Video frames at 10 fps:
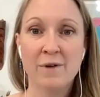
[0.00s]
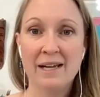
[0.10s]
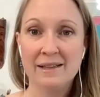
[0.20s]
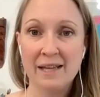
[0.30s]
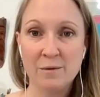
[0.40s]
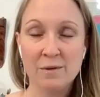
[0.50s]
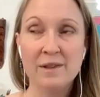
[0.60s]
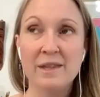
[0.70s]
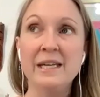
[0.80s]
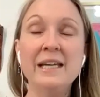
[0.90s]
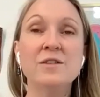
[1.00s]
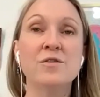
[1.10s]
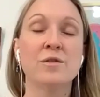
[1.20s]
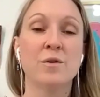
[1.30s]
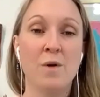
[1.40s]
right? That
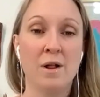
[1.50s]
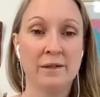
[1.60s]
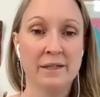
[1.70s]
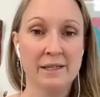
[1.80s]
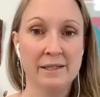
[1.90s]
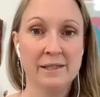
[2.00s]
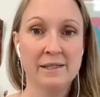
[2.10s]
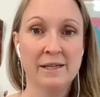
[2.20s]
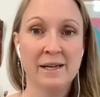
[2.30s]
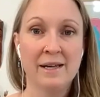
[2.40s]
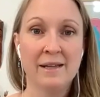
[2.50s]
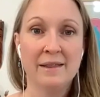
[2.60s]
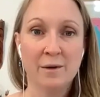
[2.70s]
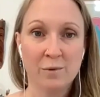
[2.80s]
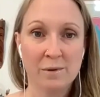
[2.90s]
these are the qualities
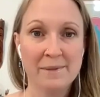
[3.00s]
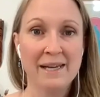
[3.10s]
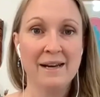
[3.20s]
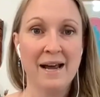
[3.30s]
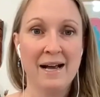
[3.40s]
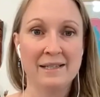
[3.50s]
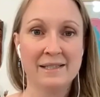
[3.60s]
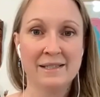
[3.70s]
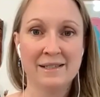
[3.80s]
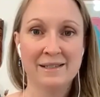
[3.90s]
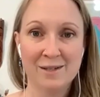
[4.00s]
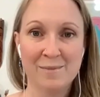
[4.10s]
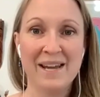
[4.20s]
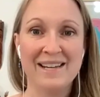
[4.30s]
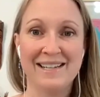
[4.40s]
that we're being asked to
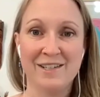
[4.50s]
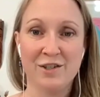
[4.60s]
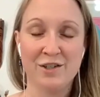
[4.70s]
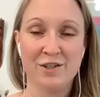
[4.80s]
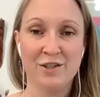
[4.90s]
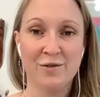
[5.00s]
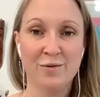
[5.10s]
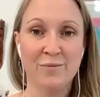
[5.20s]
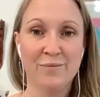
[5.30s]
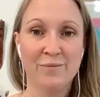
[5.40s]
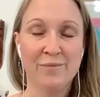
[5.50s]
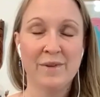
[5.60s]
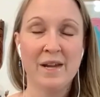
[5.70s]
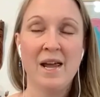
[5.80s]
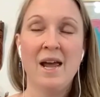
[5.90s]
pay attention to.
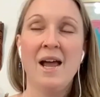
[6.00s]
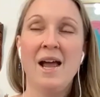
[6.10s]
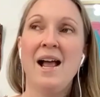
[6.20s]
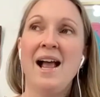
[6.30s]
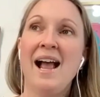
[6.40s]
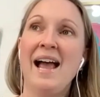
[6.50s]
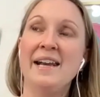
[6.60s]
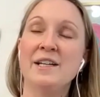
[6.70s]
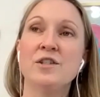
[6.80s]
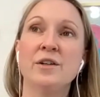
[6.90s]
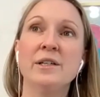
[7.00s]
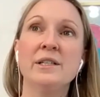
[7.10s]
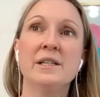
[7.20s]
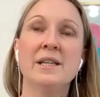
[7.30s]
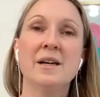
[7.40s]
And I
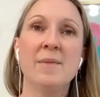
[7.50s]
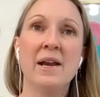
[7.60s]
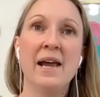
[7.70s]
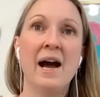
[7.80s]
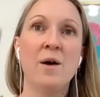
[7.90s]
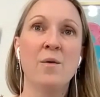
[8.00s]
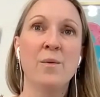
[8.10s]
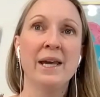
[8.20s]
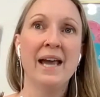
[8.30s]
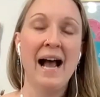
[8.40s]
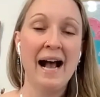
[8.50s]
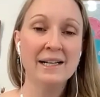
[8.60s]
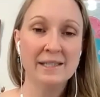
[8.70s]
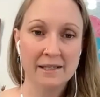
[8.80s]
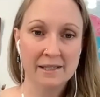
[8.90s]
started to think about how we
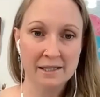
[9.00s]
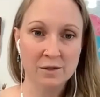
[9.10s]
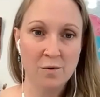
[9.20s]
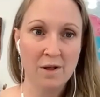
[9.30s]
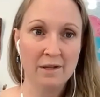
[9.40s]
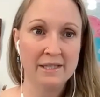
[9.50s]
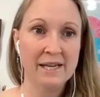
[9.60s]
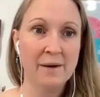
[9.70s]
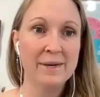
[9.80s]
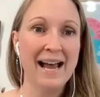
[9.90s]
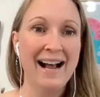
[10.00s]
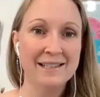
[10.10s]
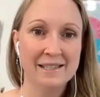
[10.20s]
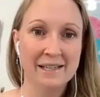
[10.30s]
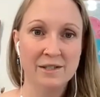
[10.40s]
access these qualities, how we
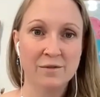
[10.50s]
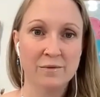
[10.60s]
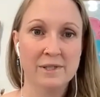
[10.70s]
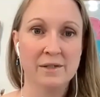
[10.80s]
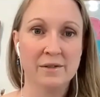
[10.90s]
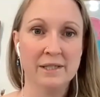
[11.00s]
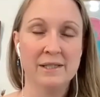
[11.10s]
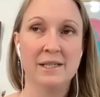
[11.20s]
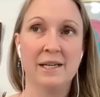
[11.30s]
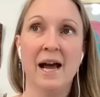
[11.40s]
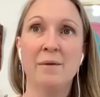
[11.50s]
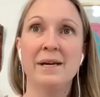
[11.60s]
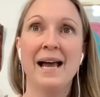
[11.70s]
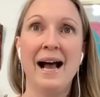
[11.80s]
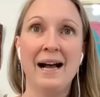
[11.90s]
access resiliency, how
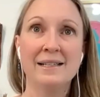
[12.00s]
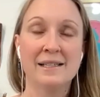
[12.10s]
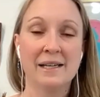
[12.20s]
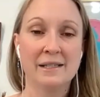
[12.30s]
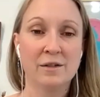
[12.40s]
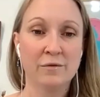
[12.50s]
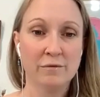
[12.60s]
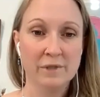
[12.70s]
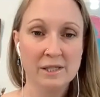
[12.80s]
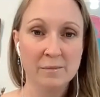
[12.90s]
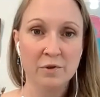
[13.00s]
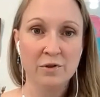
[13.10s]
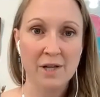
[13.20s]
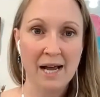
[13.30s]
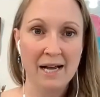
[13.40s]
we access
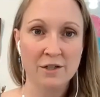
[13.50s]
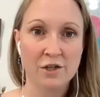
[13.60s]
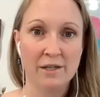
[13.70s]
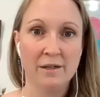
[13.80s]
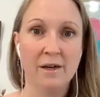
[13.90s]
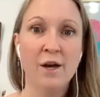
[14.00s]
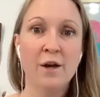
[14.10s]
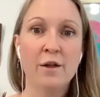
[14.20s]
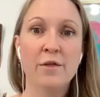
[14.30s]
reciprocal action